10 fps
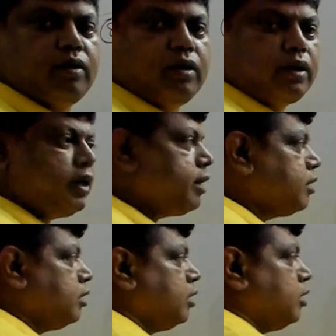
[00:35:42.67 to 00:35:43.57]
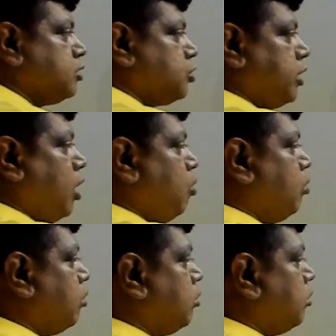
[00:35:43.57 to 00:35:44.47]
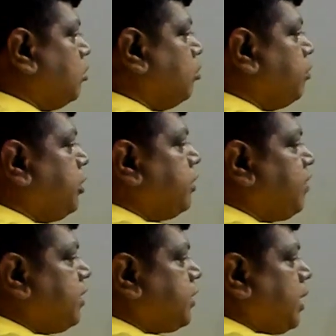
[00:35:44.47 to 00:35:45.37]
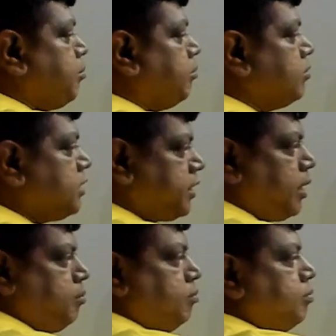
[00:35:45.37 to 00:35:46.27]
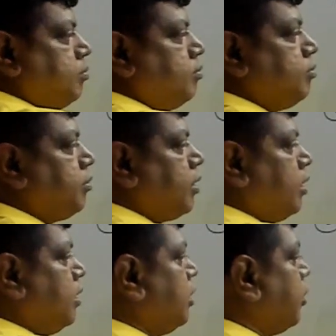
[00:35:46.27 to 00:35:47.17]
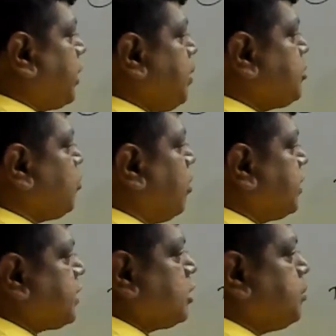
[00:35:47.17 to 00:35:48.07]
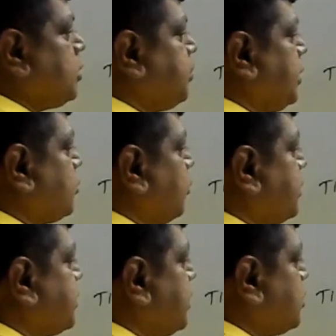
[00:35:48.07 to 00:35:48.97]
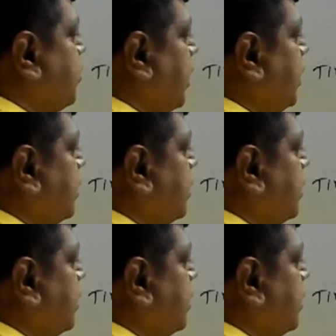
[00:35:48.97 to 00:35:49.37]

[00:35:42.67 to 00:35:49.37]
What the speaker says: Clear? So now we need to find the time. This is the time. Now time is what? Distance by speed. So distance by